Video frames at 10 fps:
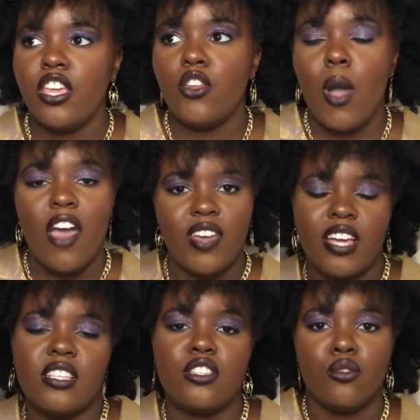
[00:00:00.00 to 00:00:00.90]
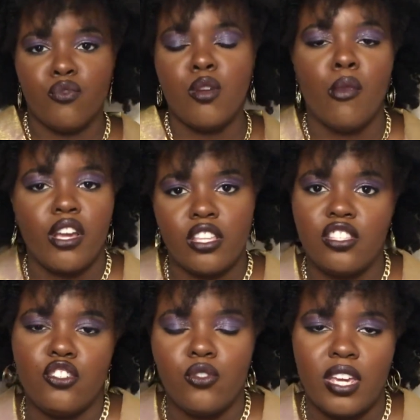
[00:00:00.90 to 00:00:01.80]
you know, have access to free markets
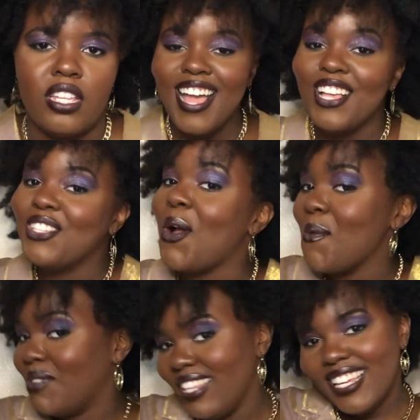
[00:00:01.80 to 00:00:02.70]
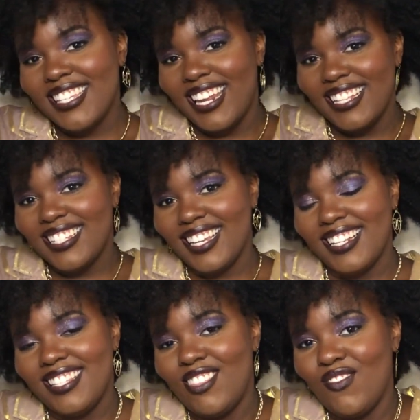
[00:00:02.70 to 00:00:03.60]
and trade. So I'm really excited to get
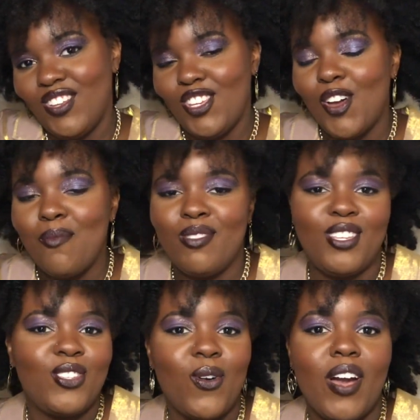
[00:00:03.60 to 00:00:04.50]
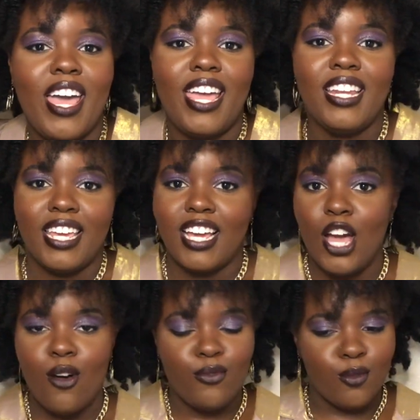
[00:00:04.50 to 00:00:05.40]
into the video. Please go ahead, get
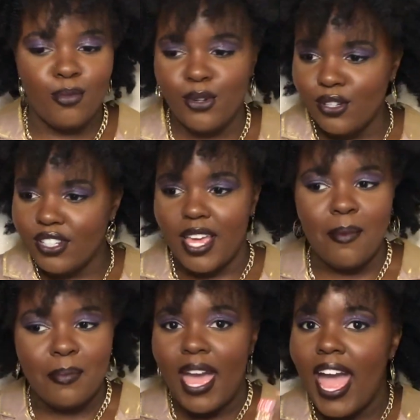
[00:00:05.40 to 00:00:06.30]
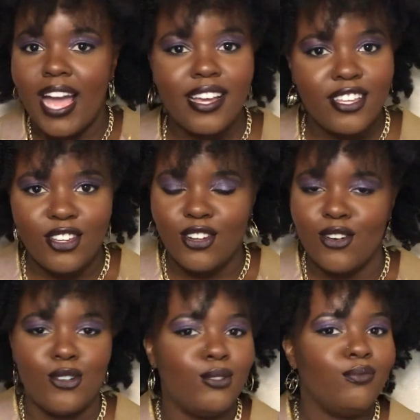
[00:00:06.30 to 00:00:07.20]
comfortable, lay back, you
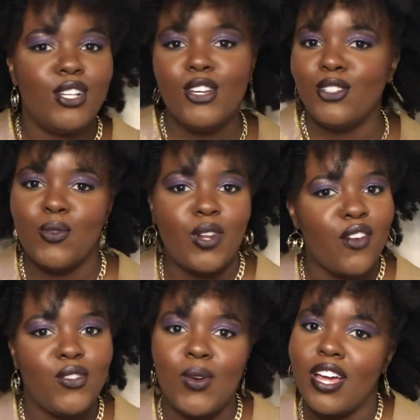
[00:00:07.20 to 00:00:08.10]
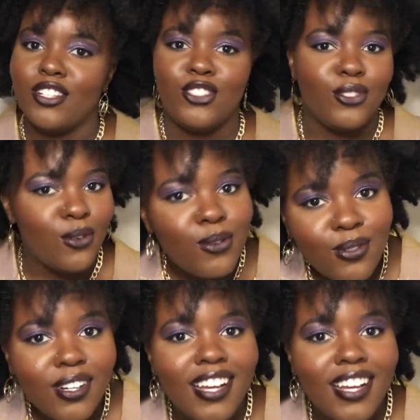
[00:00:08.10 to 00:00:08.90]
know, do whatever you gotta do.